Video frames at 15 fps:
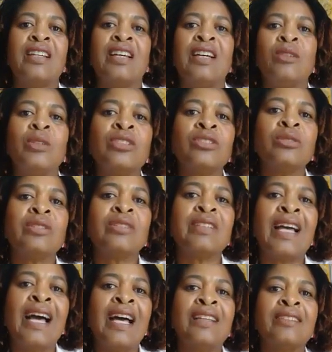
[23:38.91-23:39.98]
when she was
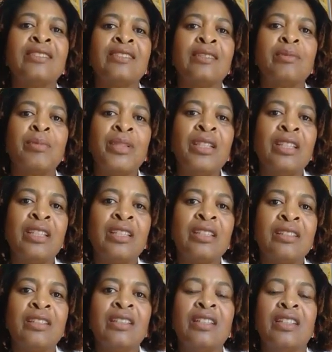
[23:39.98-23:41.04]
asked to speak,
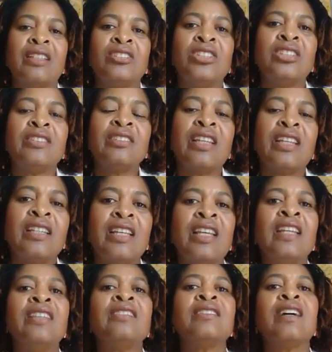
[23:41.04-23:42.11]
she said,
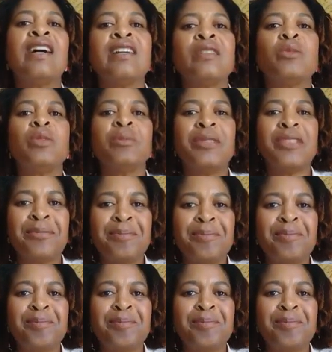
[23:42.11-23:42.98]
"Ain't I a woman?"